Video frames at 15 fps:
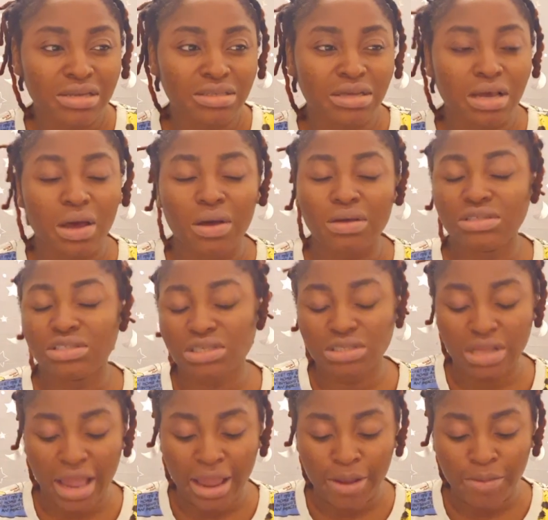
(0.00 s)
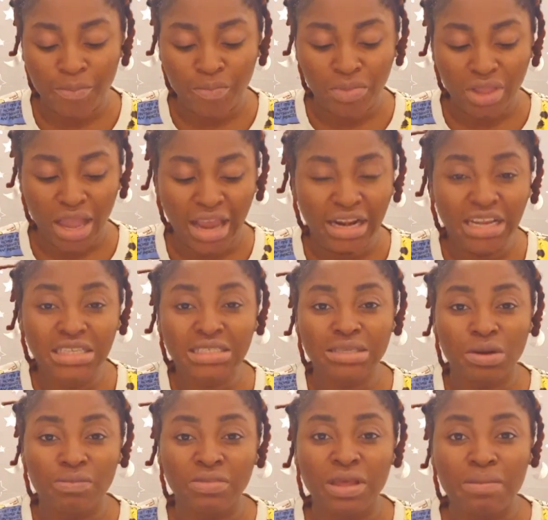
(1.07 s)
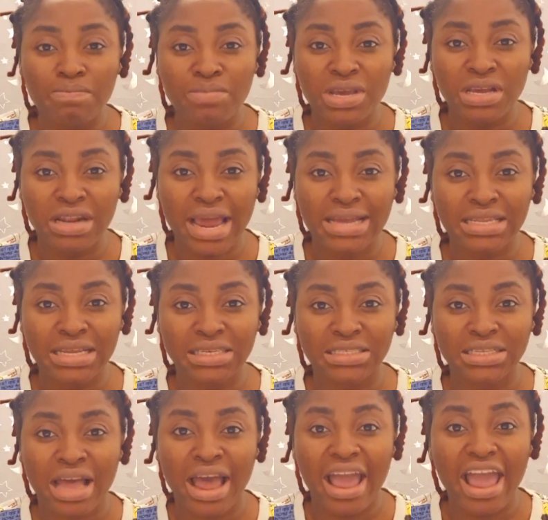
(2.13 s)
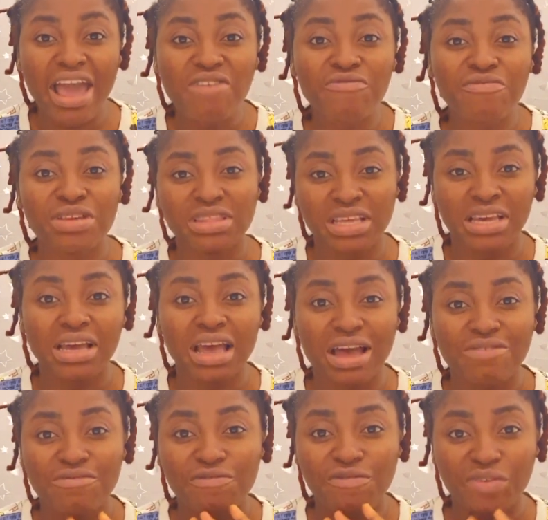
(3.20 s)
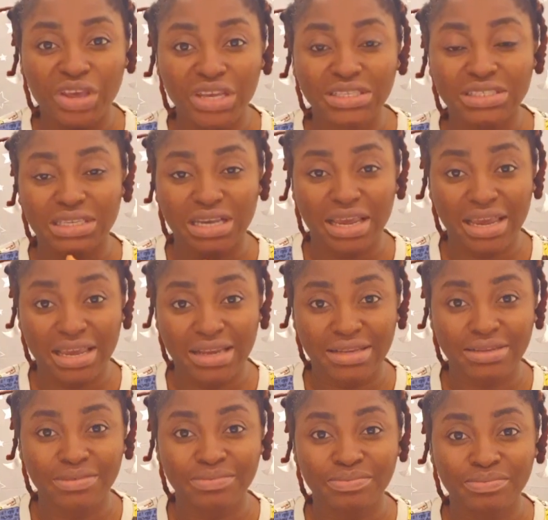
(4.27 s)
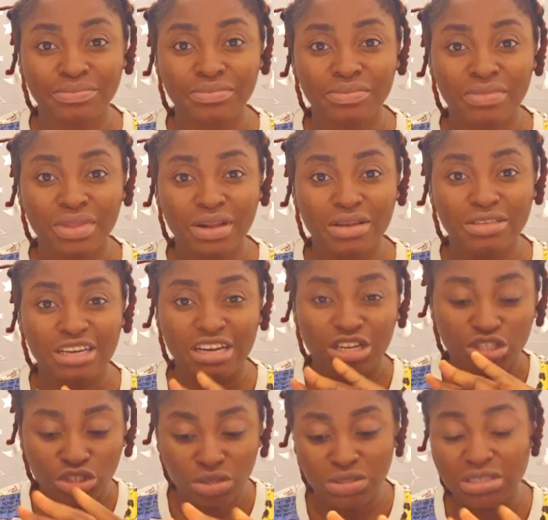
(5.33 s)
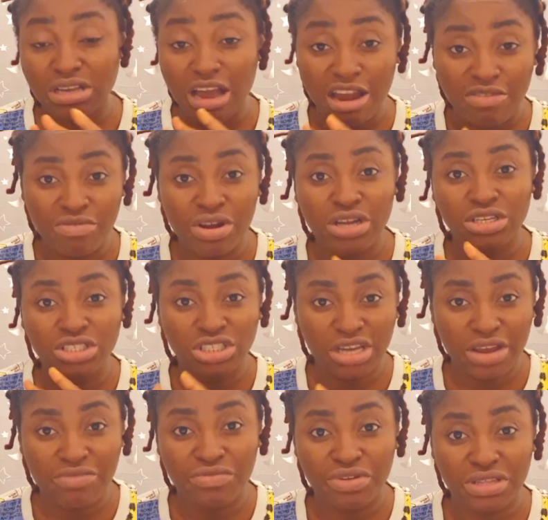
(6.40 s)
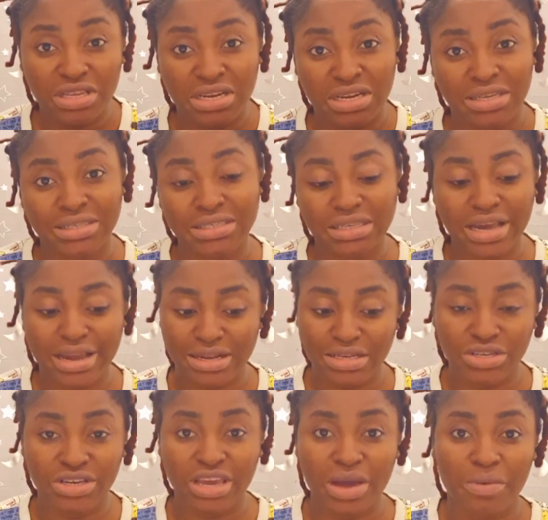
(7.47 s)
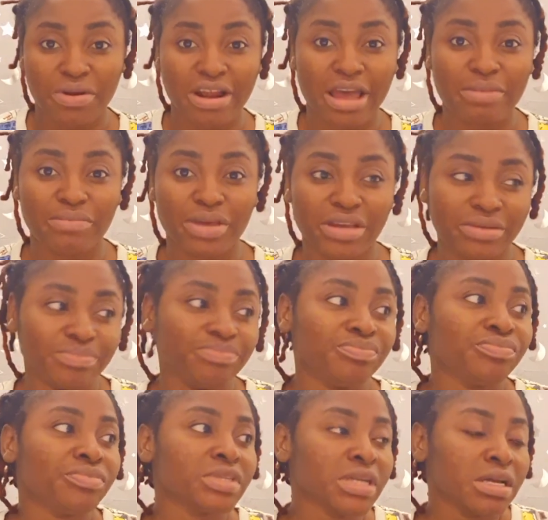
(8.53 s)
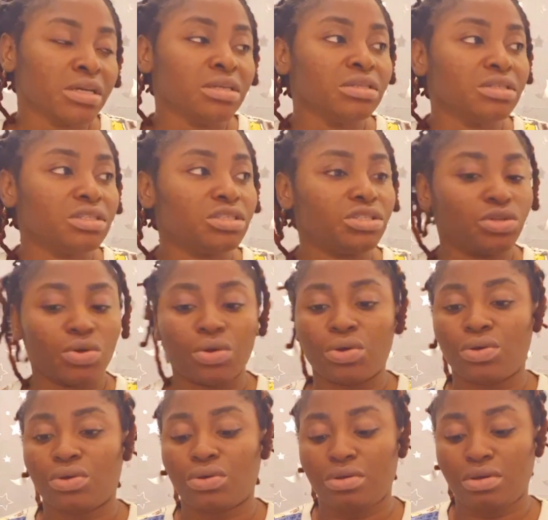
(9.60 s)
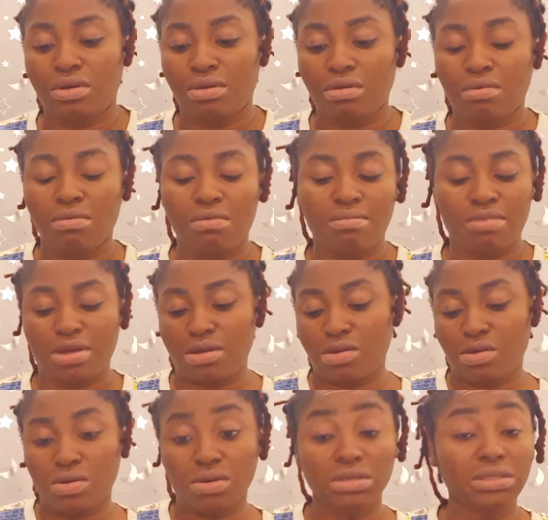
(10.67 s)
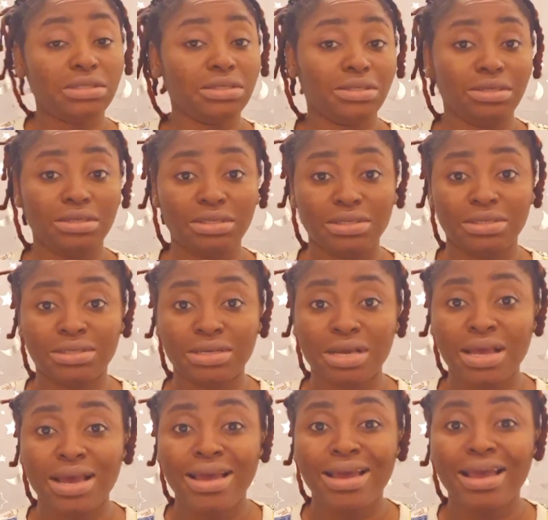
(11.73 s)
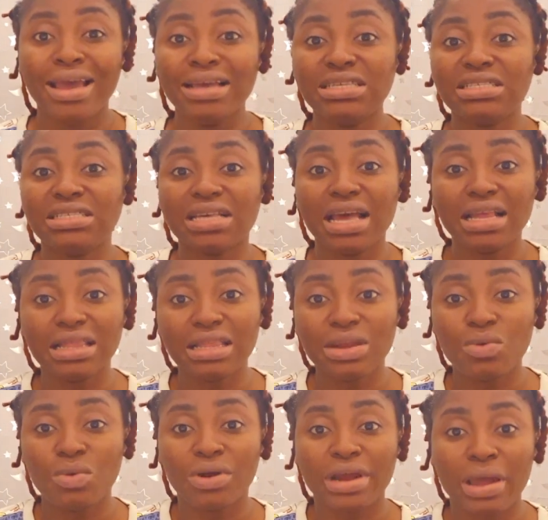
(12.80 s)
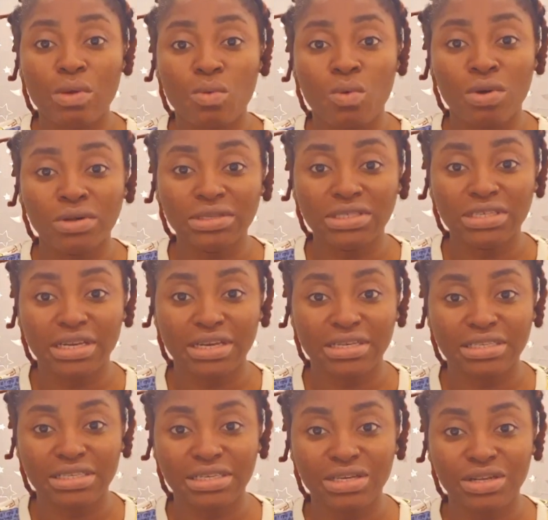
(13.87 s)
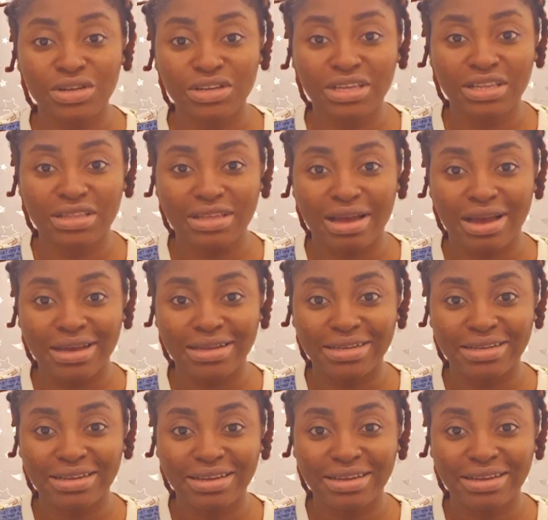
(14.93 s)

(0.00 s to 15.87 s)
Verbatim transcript: so i was just like i need something big like this that everything can fit in so i can just arrange everything inside you get what i mean so oh my god this is exactly what i wanted look at that